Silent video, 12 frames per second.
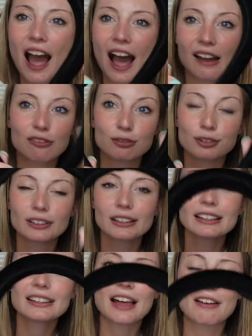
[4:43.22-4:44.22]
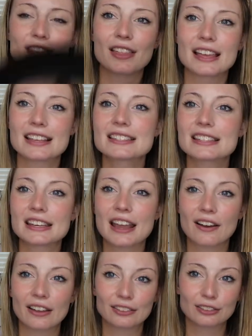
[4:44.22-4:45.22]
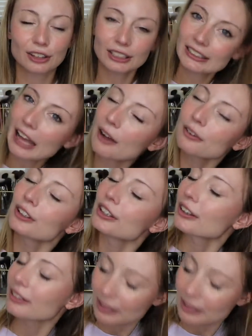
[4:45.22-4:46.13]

I really love this. Now I look, I'm gonna,